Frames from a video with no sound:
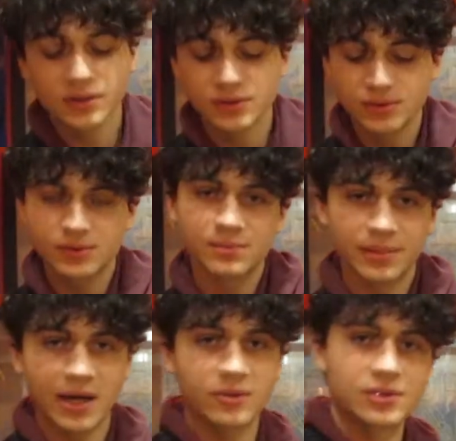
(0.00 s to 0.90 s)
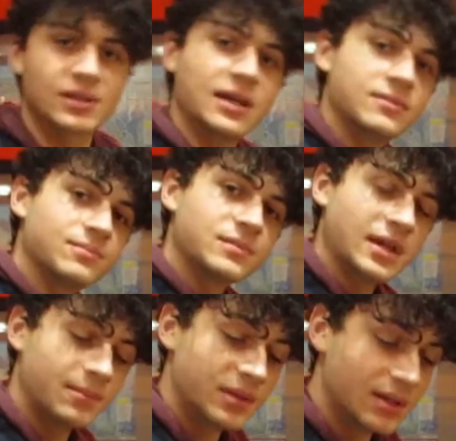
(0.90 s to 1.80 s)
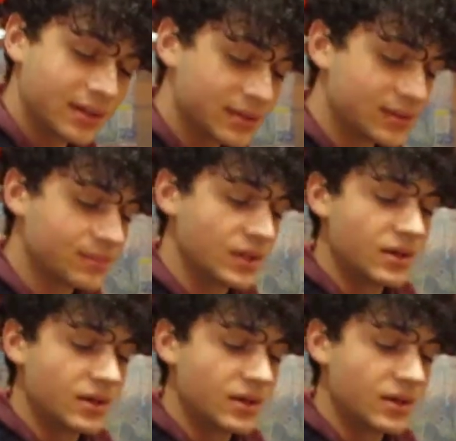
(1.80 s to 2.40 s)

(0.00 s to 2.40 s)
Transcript: also do some power slide type things.